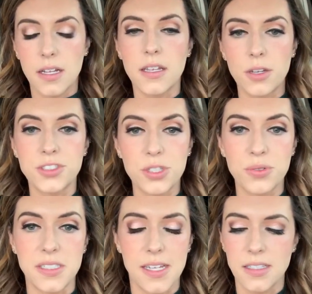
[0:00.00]
a little
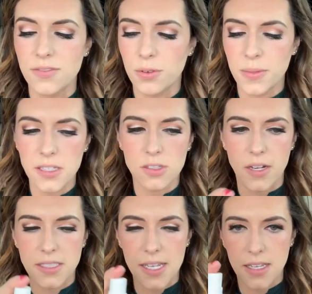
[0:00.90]
too intense for me. So
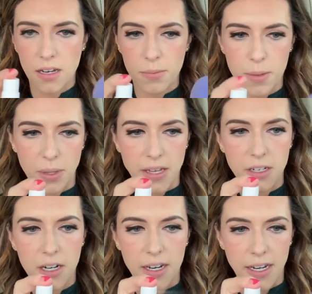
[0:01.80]
I take it on my
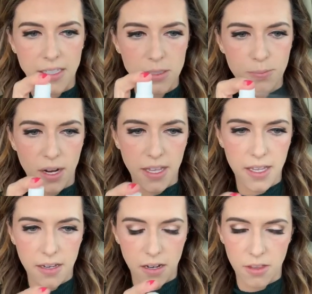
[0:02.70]
blender and I
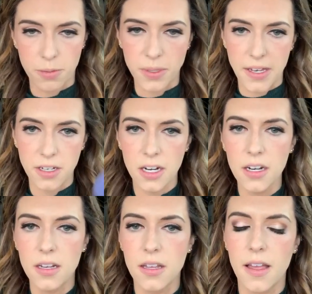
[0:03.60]
spray it on the
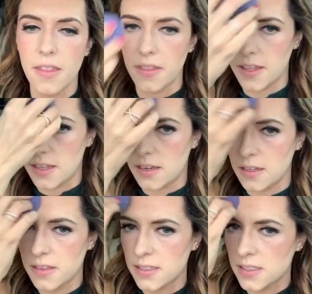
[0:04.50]
blender. And
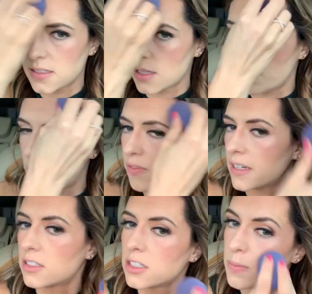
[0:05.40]
then this is the
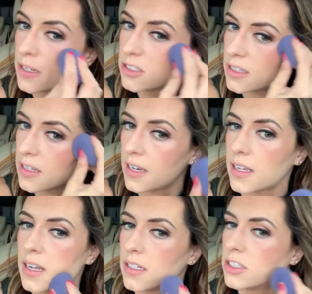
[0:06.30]
Perfector sponge, and then I
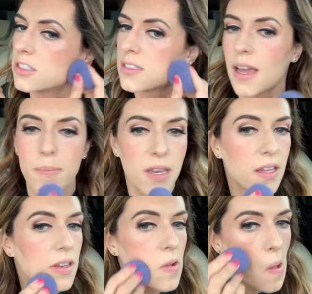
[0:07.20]
kind of just tap it
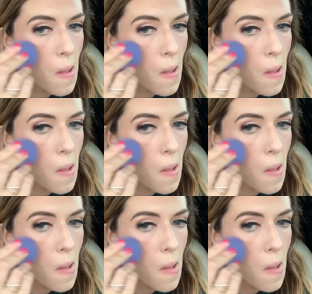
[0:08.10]
in.